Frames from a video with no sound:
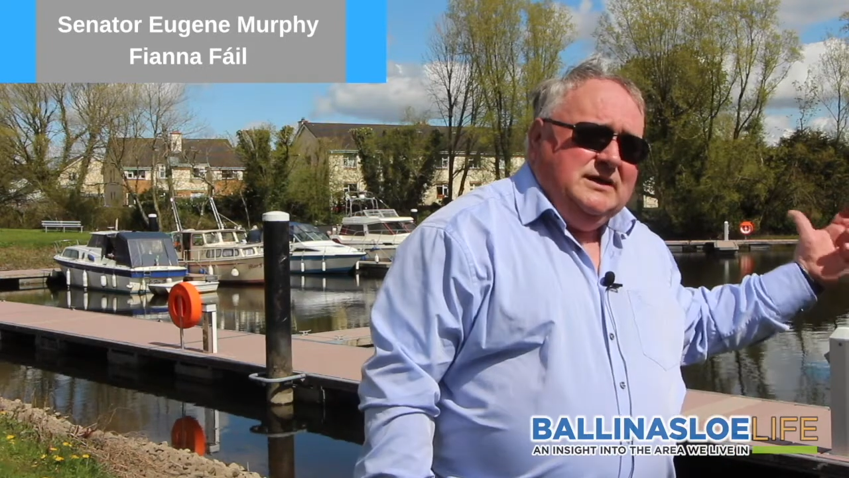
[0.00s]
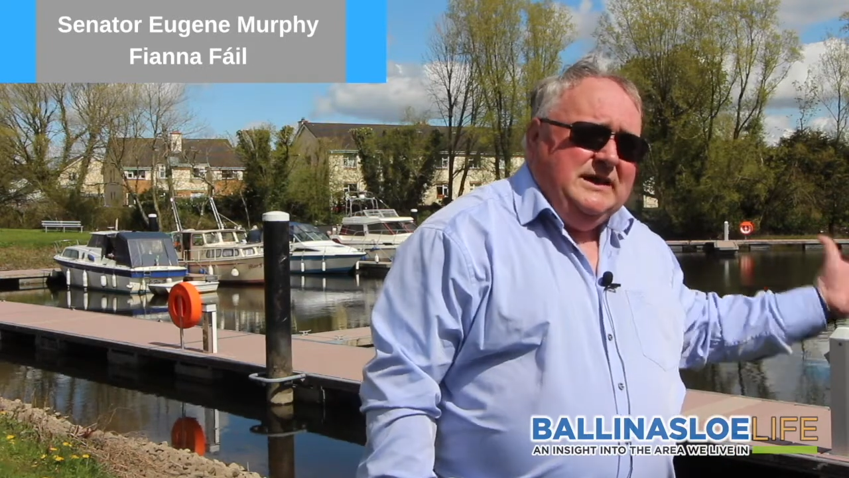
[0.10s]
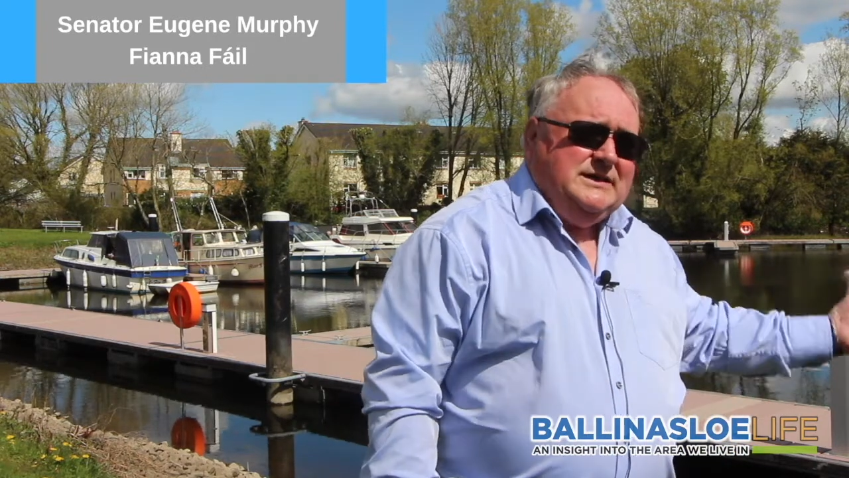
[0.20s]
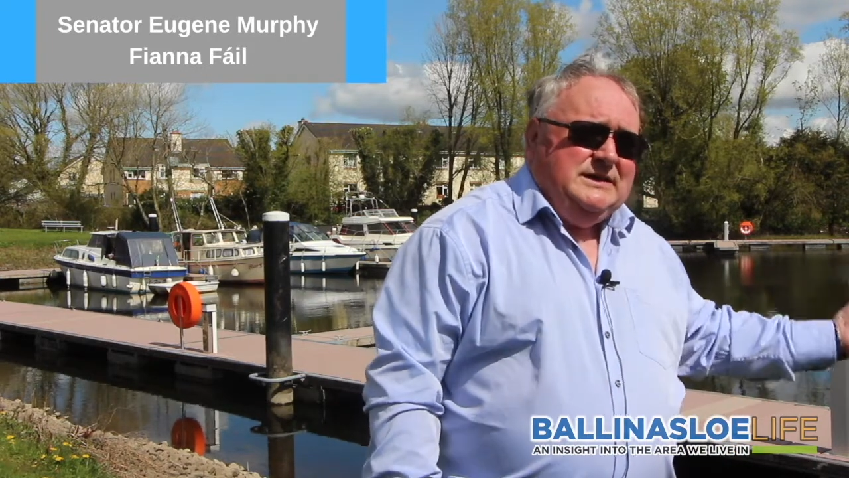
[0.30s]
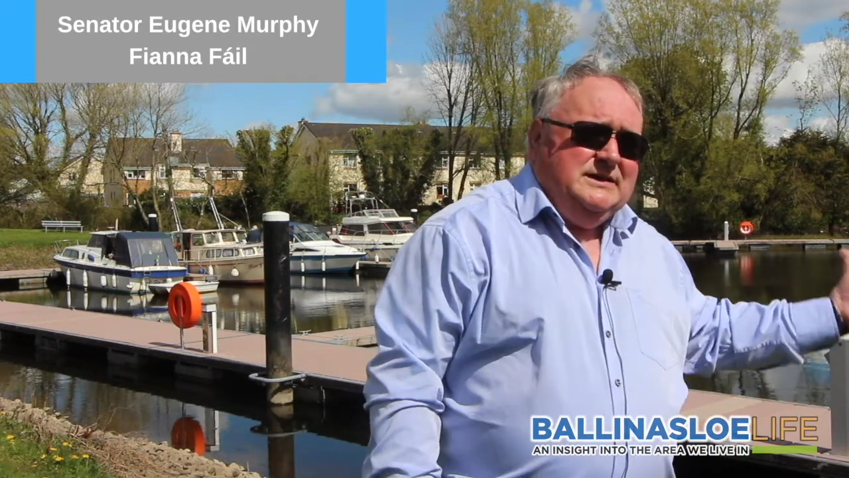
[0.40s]

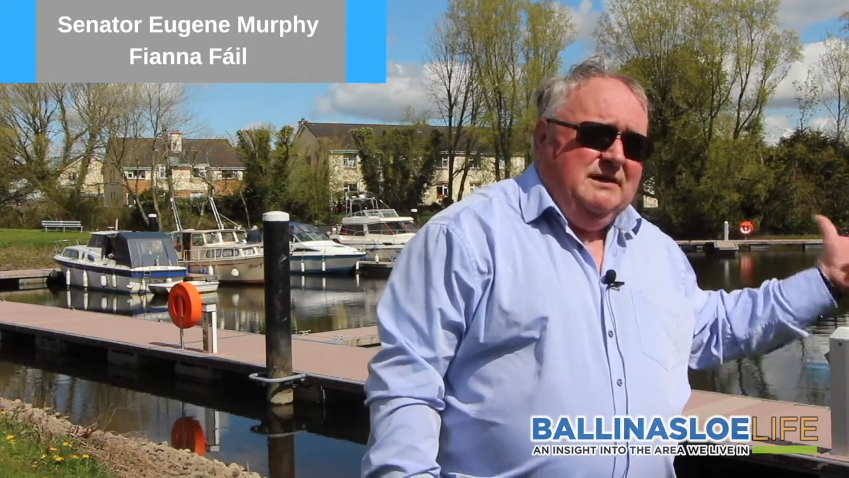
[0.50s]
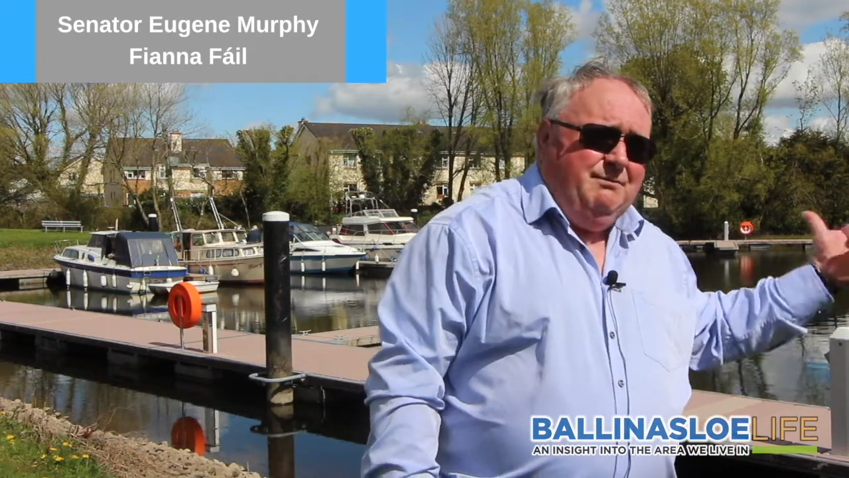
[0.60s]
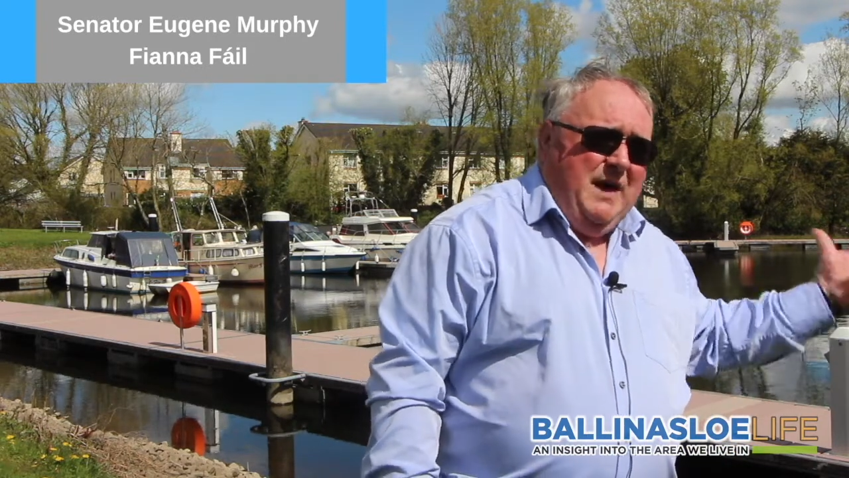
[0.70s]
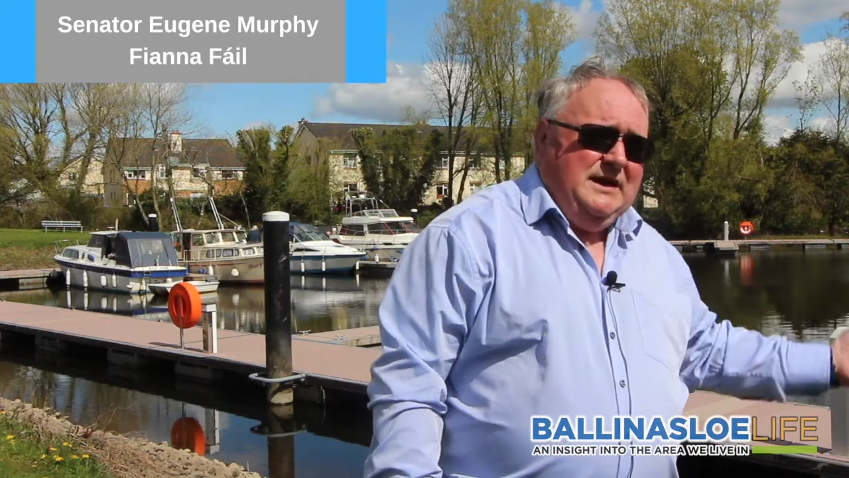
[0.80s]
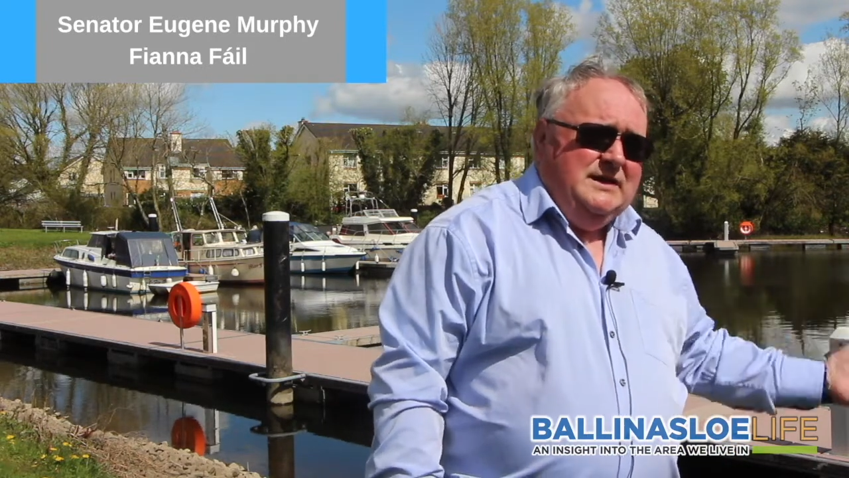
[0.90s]
this to
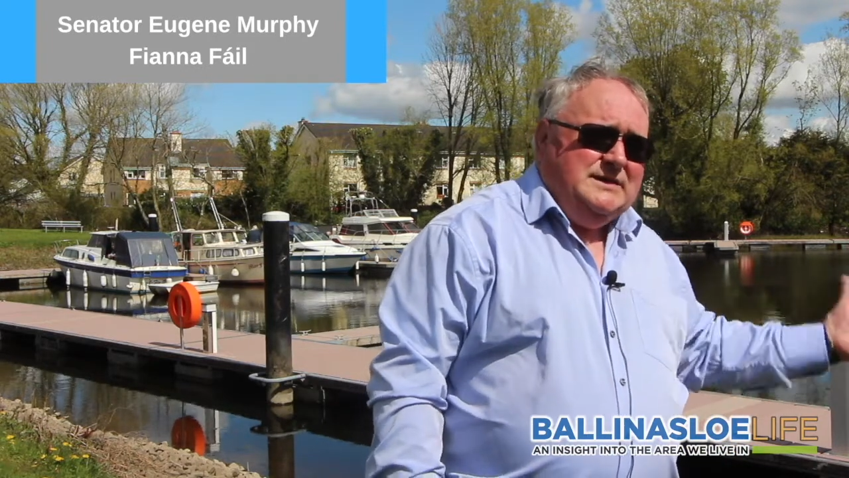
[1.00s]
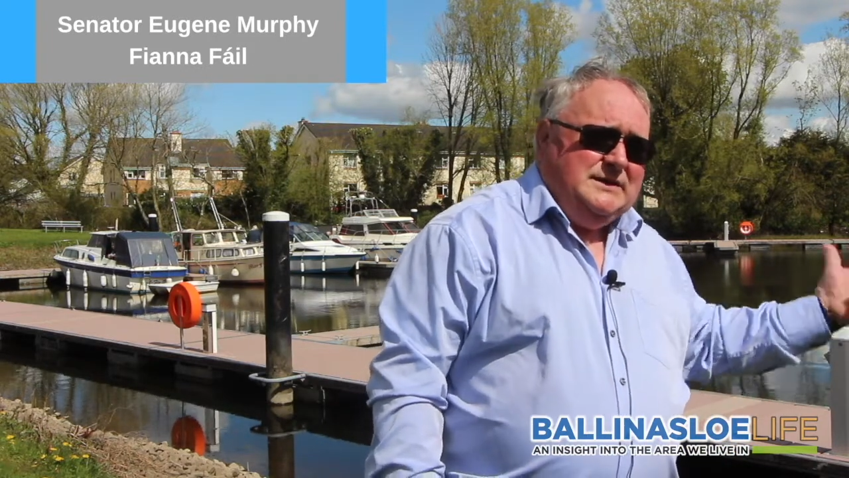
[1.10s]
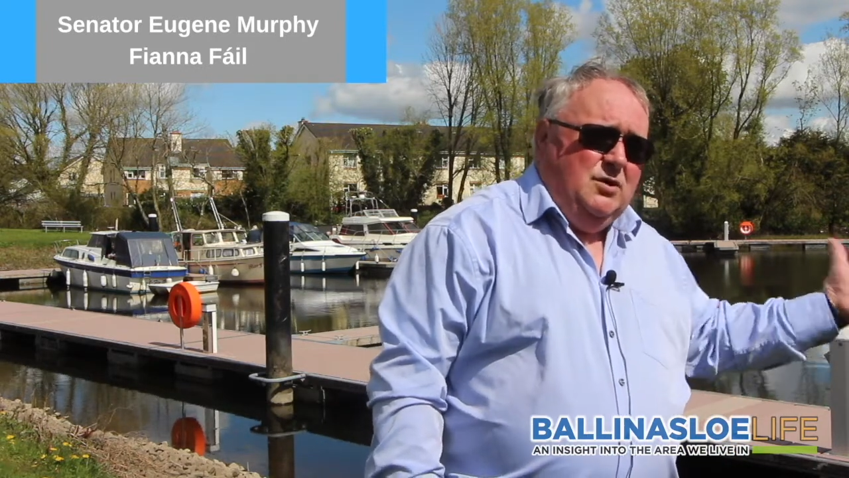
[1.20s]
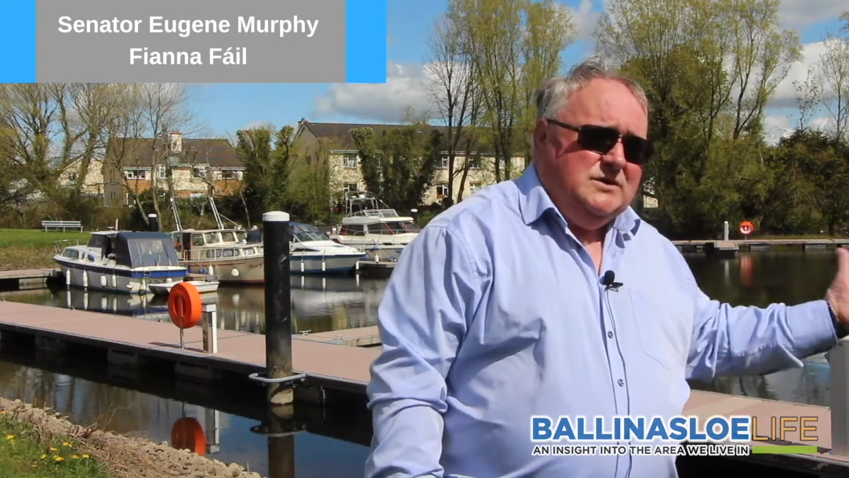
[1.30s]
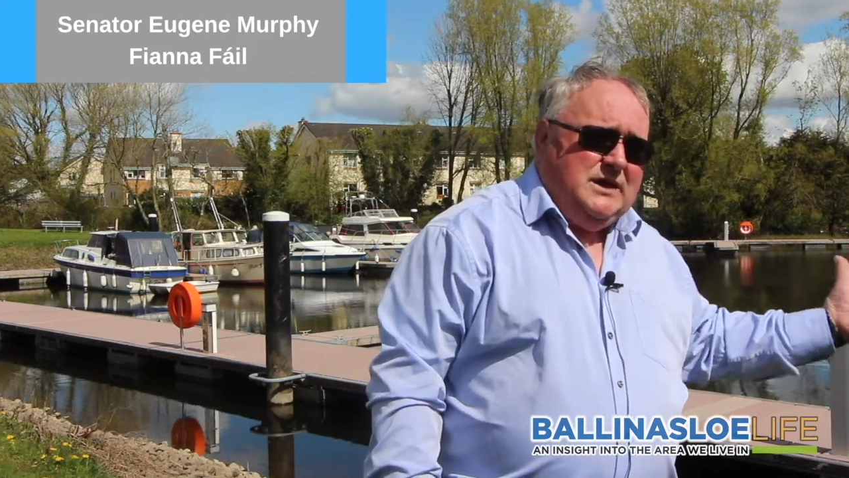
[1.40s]

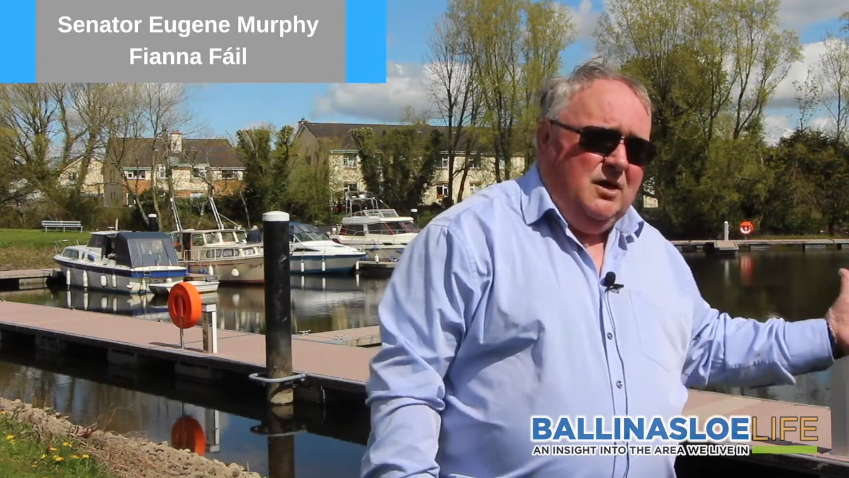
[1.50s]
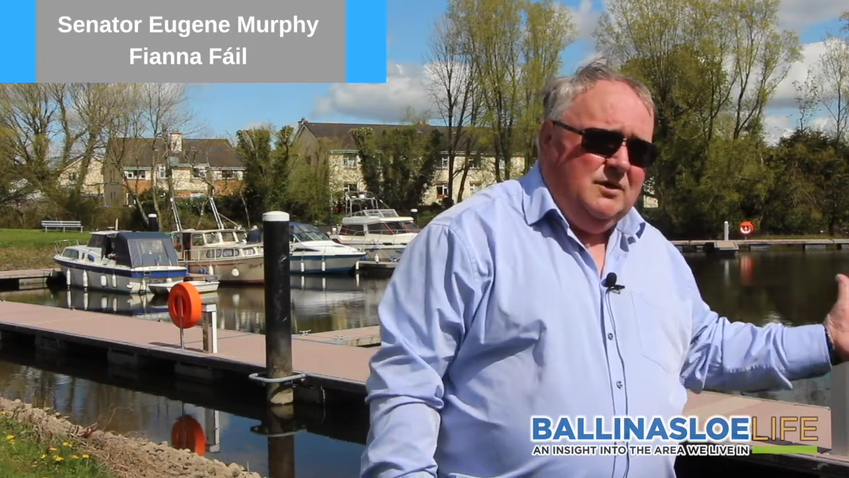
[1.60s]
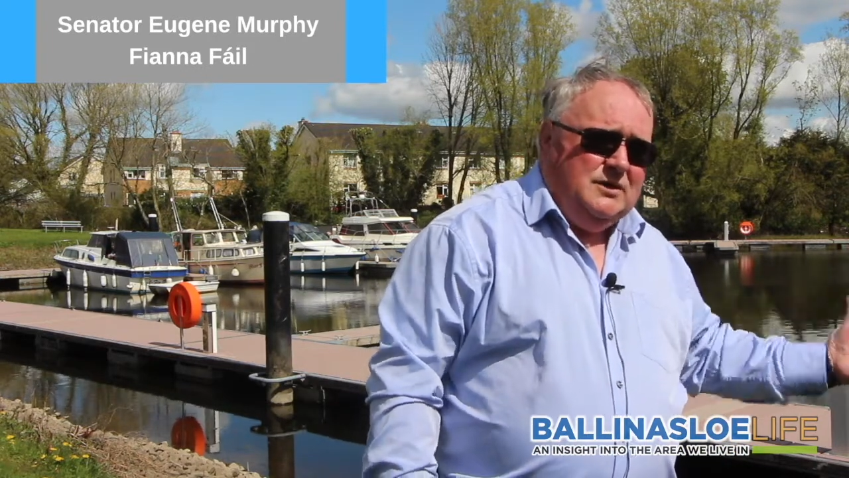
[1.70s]
Ballinasloe town.